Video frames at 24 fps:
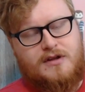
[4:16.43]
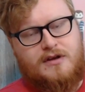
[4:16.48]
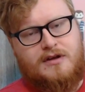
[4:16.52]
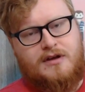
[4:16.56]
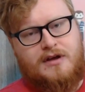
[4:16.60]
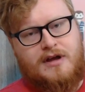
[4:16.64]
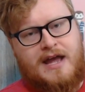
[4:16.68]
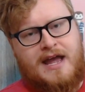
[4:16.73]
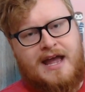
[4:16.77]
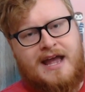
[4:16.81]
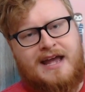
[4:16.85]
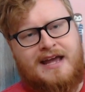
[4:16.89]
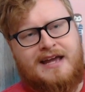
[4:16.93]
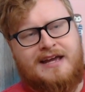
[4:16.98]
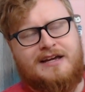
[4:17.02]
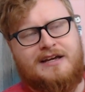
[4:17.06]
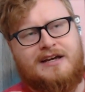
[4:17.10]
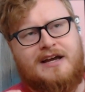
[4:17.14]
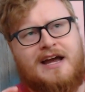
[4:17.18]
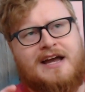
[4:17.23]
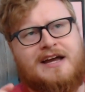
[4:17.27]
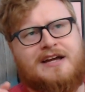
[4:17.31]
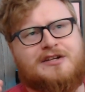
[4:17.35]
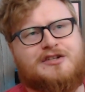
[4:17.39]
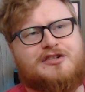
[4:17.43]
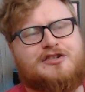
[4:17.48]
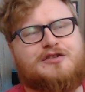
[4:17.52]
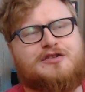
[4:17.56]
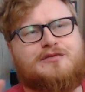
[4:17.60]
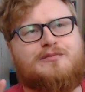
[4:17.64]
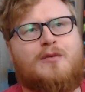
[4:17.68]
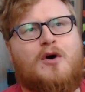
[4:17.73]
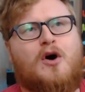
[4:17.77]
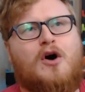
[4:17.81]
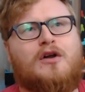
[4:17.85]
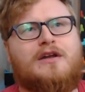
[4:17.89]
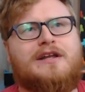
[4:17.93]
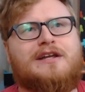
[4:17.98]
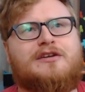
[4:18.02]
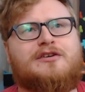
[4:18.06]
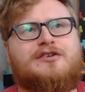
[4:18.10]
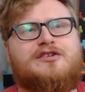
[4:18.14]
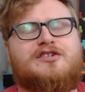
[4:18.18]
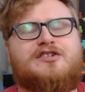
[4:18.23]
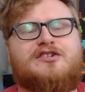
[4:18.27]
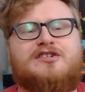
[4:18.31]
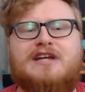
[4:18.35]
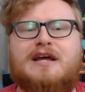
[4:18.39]
a small little
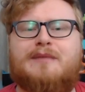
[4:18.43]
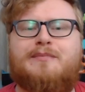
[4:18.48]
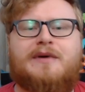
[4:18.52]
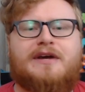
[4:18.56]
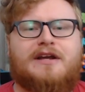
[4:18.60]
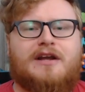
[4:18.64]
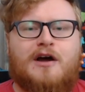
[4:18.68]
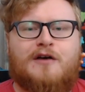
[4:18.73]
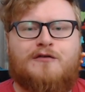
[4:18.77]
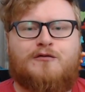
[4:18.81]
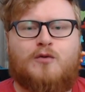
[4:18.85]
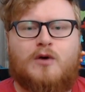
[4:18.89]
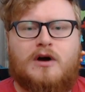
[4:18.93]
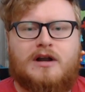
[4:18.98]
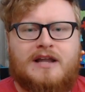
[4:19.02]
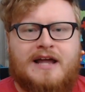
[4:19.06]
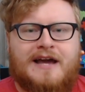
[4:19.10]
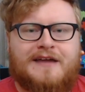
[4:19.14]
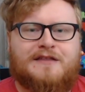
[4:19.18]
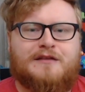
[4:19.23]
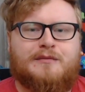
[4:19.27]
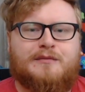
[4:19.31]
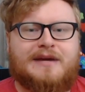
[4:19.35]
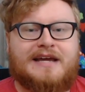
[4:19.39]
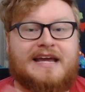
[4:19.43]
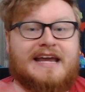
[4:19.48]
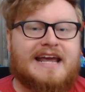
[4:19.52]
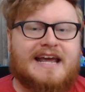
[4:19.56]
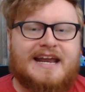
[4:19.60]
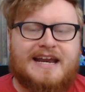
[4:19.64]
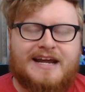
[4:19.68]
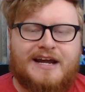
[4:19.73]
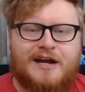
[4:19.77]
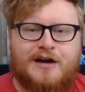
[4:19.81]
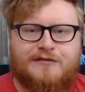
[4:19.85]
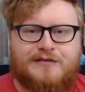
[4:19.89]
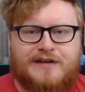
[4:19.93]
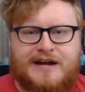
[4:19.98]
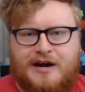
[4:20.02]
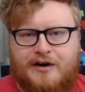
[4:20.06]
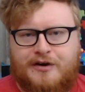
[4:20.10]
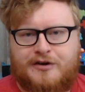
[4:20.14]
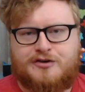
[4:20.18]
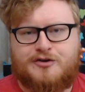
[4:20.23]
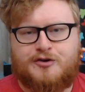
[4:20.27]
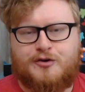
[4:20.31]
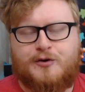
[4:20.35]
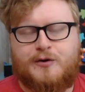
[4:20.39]
snippet of what like the beginning of
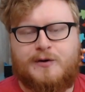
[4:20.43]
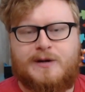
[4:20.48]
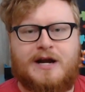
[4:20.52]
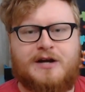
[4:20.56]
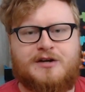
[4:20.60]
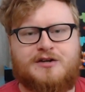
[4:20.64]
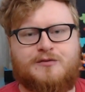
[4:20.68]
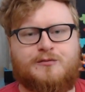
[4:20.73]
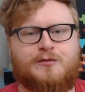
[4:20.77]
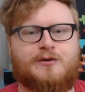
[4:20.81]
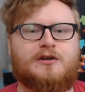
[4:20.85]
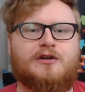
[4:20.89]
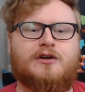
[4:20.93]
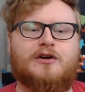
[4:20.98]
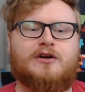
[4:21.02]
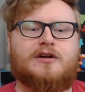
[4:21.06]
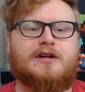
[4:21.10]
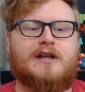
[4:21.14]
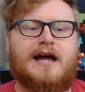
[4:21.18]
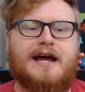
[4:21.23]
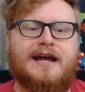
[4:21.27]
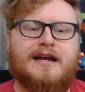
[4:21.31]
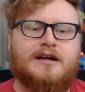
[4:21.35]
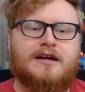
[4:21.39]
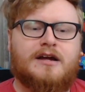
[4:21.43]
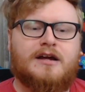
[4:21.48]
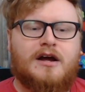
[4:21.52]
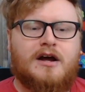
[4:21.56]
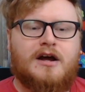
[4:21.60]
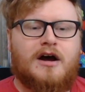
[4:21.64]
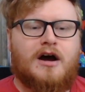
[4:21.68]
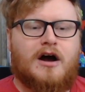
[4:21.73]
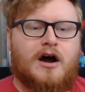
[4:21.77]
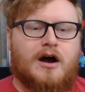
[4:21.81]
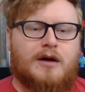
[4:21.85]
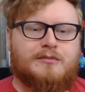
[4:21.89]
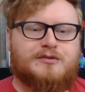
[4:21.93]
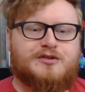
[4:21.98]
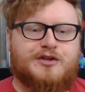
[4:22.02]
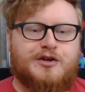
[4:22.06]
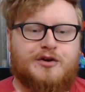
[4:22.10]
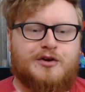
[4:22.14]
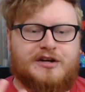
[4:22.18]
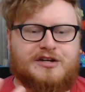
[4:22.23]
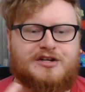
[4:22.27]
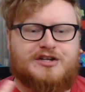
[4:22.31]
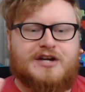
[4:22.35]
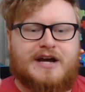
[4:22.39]
character creation would look like. So you
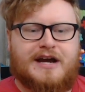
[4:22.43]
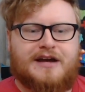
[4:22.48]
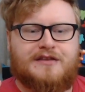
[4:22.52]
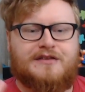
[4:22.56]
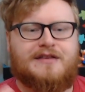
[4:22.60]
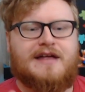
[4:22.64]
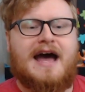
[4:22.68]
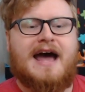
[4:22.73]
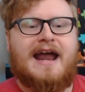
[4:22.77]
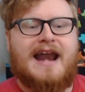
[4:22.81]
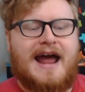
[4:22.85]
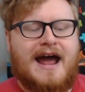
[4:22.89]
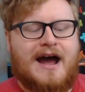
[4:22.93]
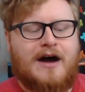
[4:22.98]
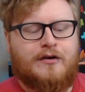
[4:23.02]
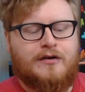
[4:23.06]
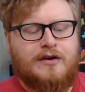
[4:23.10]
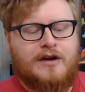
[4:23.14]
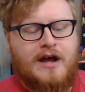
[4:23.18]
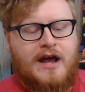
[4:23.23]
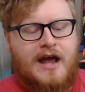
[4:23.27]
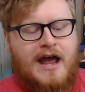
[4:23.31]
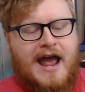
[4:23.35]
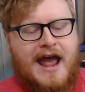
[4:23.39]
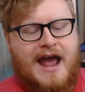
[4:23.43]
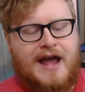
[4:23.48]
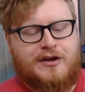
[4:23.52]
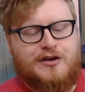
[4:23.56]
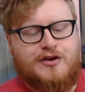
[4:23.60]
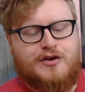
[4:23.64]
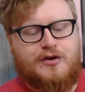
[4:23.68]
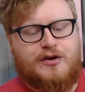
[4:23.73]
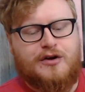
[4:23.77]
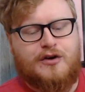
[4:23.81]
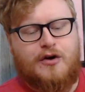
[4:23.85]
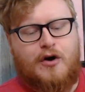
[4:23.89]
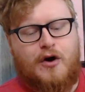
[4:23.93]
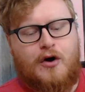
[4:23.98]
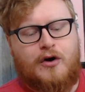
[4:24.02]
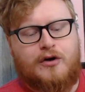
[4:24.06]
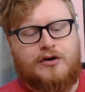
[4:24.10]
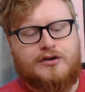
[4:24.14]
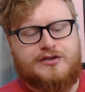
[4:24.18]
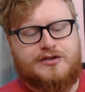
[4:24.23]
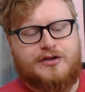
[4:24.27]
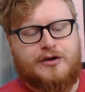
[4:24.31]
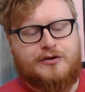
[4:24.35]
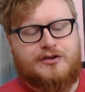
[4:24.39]
can check that out, and you can
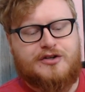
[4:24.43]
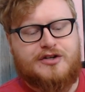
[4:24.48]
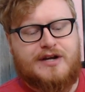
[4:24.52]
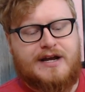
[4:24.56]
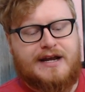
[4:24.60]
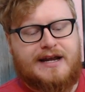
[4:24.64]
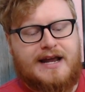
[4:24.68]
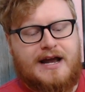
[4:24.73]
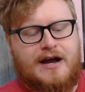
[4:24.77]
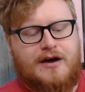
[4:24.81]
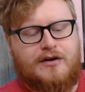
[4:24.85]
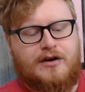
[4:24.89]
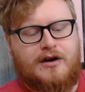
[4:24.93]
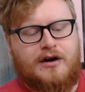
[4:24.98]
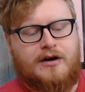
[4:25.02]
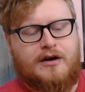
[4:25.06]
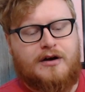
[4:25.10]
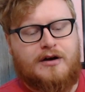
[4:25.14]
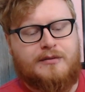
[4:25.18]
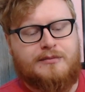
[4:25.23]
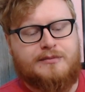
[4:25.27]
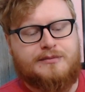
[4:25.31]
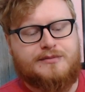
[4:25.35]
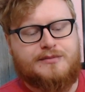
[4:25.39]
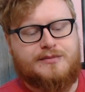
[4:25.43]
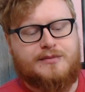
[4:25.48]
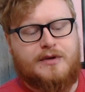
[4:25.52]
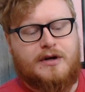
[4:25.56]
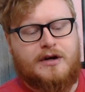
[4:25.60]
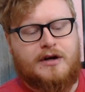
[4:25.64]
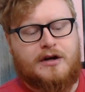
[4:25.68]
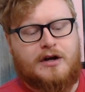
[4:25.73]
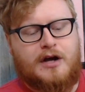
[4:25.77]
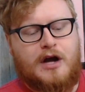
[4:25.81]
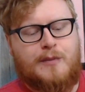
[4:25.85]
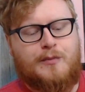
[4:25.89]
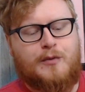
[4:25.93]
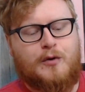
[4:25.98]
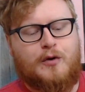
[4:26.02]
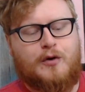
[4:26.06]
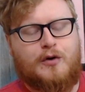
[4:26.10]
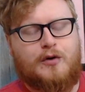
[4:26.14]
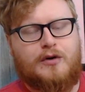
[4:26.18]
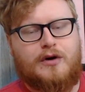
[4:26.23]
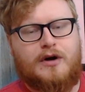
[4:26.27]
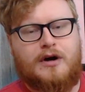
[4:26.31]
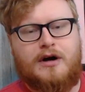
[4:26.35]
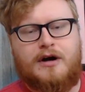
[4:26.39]
also check out a
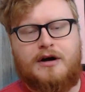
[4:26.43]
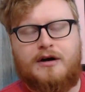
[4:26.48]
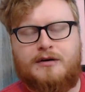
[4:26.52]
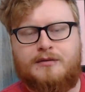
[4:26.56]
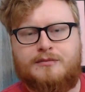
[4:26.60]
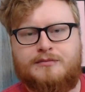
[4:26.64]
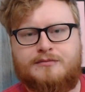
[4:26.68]
couple